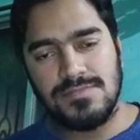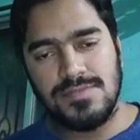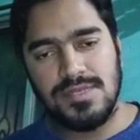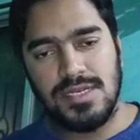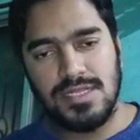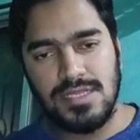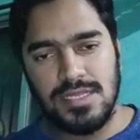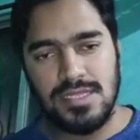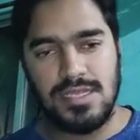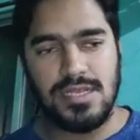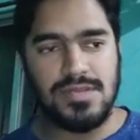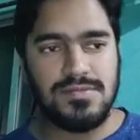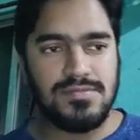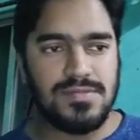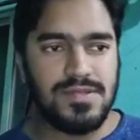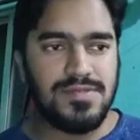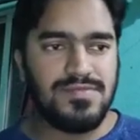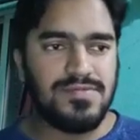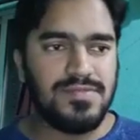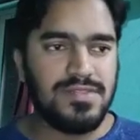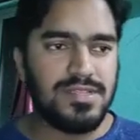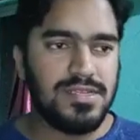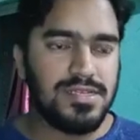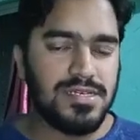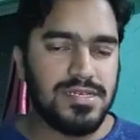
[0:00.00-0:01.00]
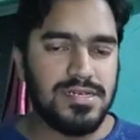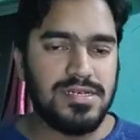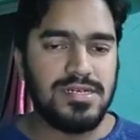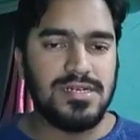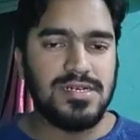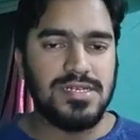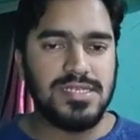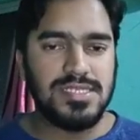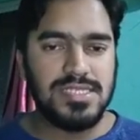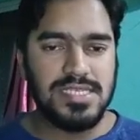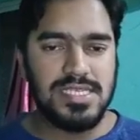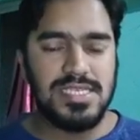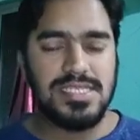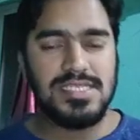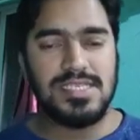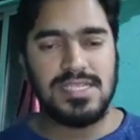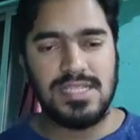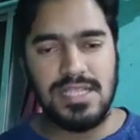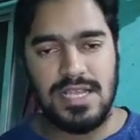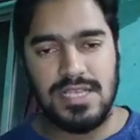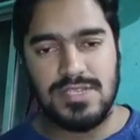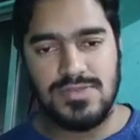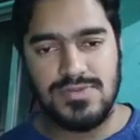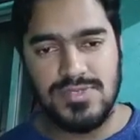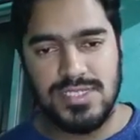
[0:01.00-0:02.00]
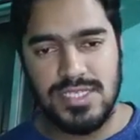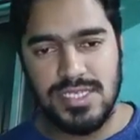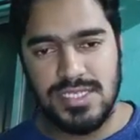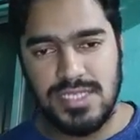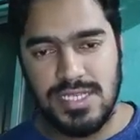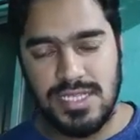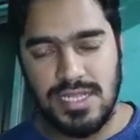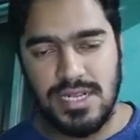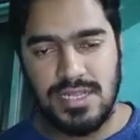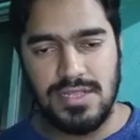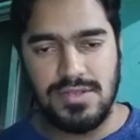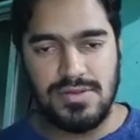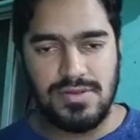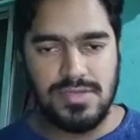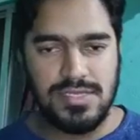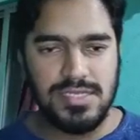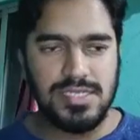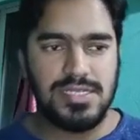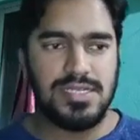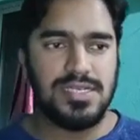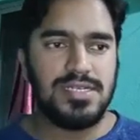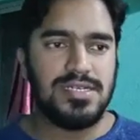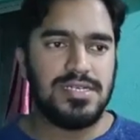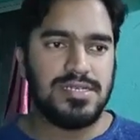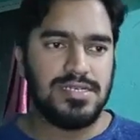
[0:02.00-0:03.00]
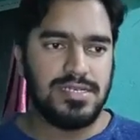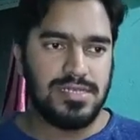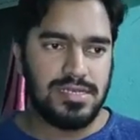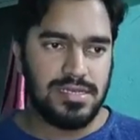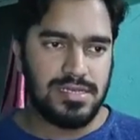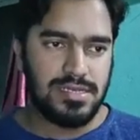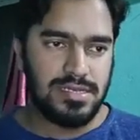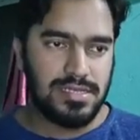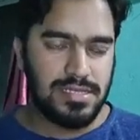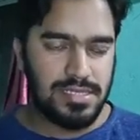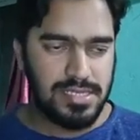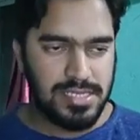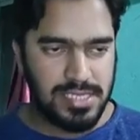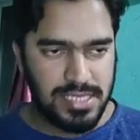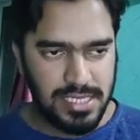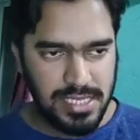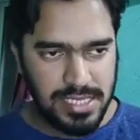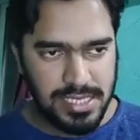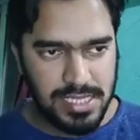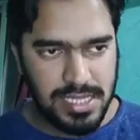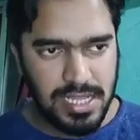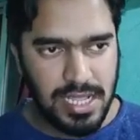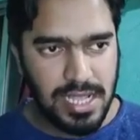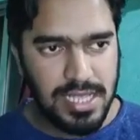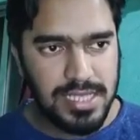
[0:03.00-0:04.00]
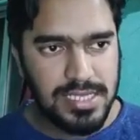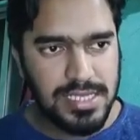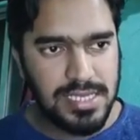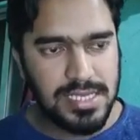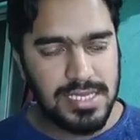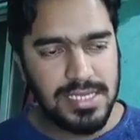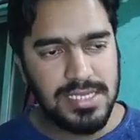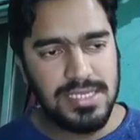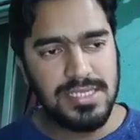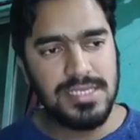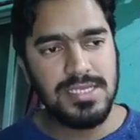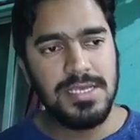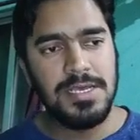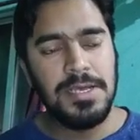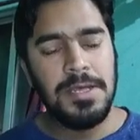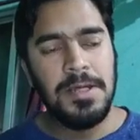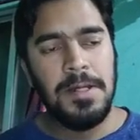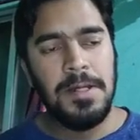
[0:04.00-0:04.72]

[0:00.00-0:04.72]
another the sixth class which are generally considered, sixth class is